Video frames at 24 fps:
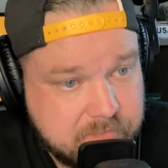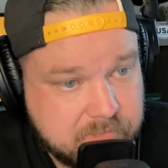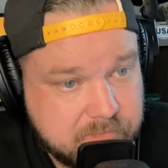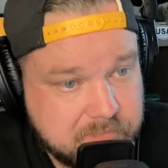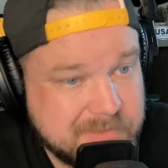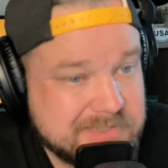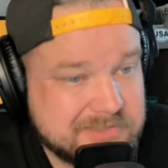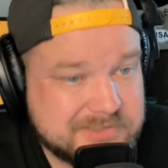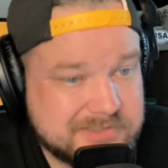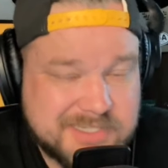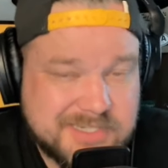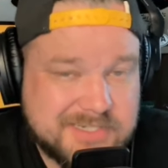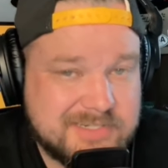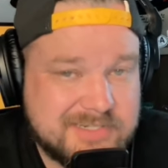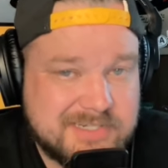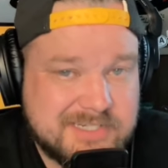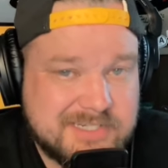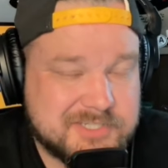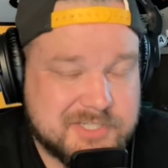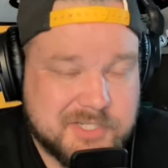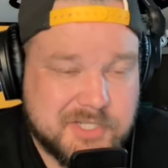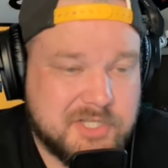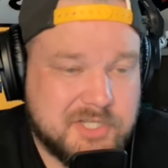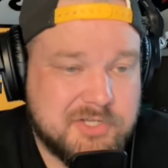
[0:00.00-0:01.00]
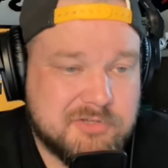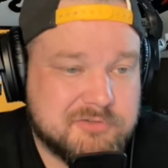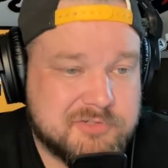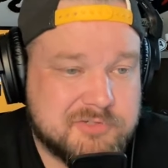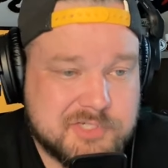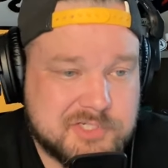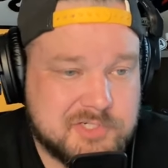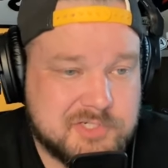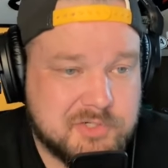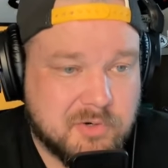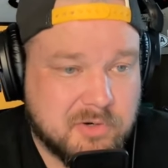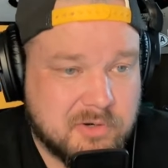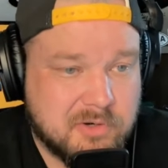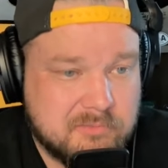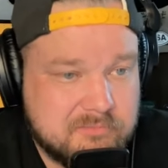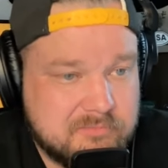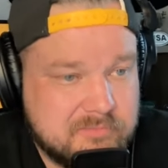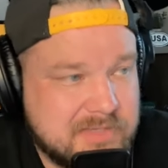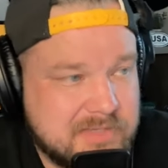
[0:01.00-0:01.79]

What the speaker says: Milton is a huge storm.